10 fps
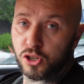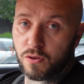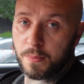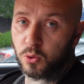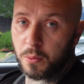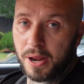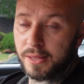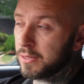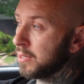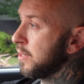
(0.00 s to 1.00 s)
just grabbed all the
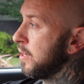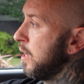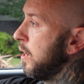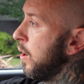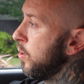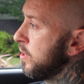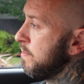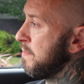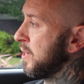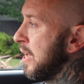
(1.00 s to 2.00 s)
plants, loaded
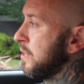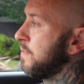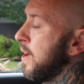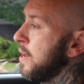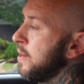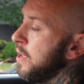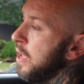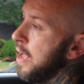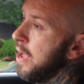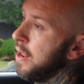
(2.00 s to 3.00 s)
them in my dad's van,
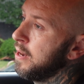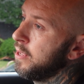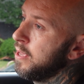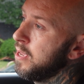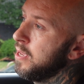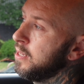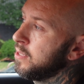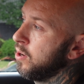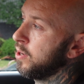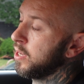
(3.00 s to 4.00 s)
and
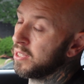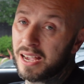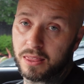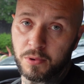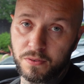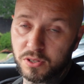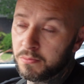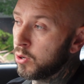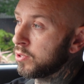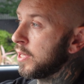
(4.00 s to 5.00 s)
he's now gonna take them over to
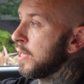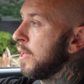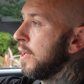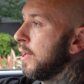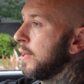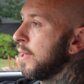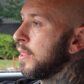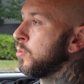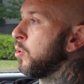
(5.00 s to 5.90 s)
Moseley and get them